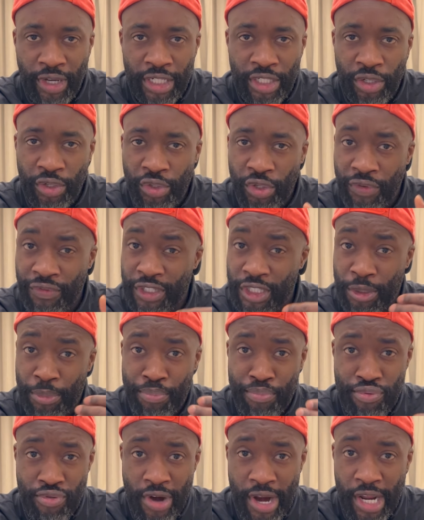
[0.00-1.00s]
I don't know if it's a
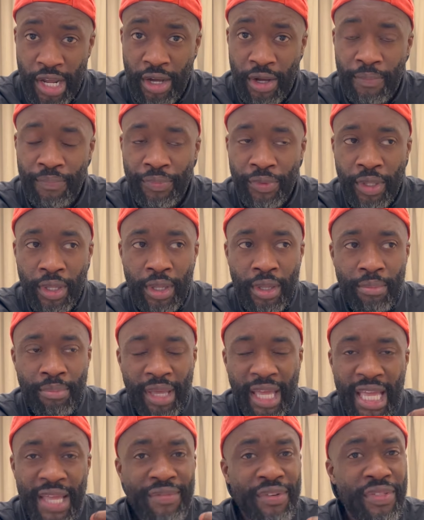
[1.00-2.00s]
prayer,
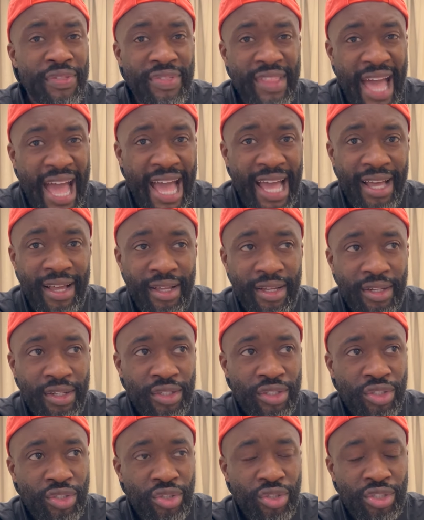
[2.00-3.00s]
but even that
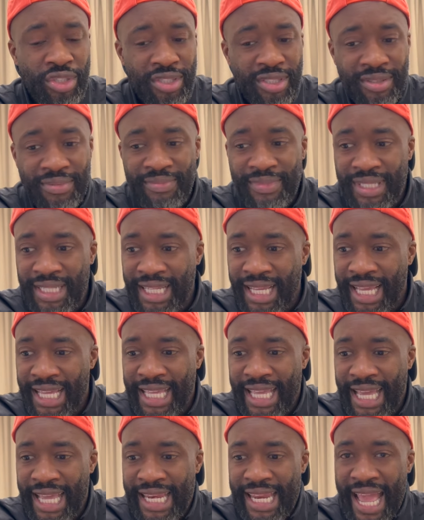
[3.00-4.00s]
just,
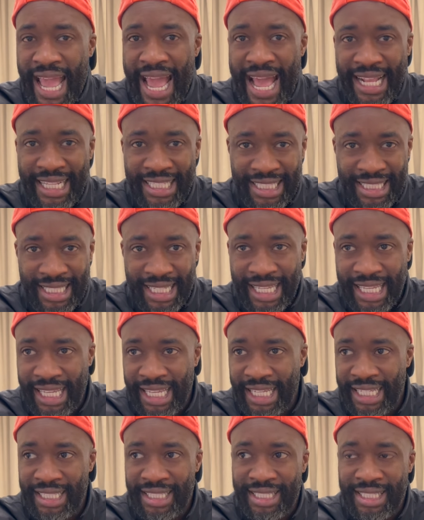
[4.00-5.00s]
again, adds to
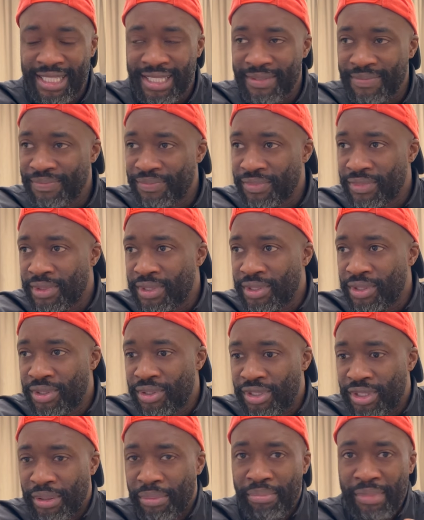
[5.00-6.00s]
his
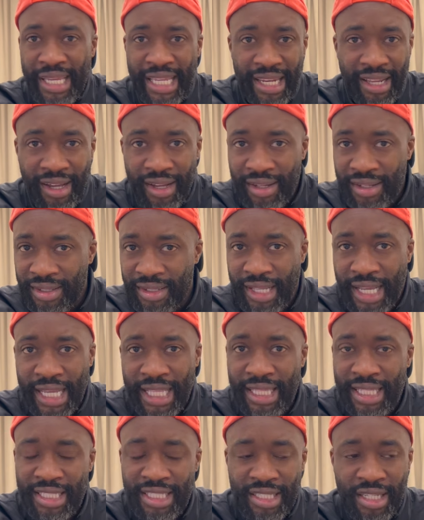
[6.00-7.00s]
demeanor. Like,
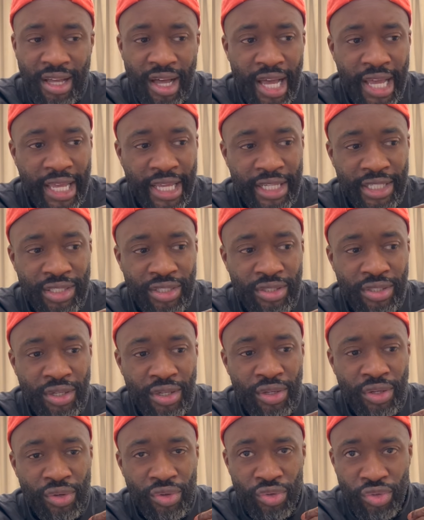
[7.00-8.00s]
this guy is
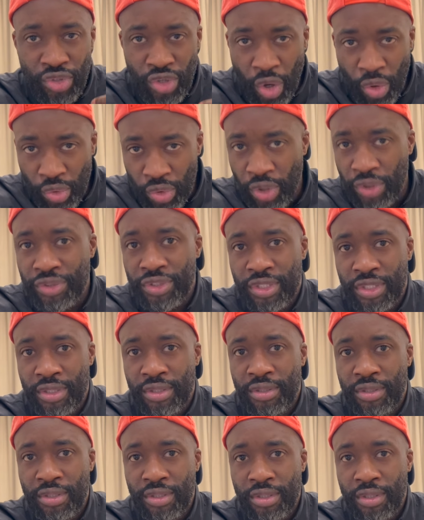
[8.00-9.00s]
no
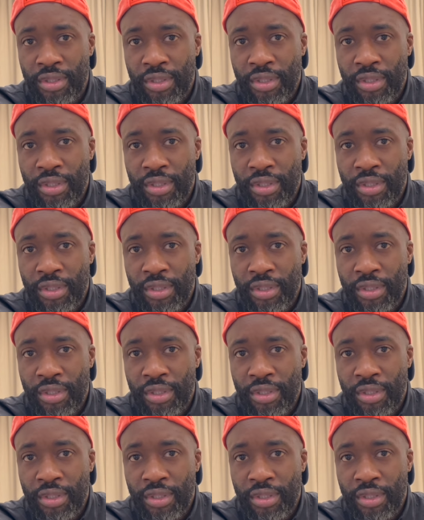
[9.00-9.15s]
nonsense.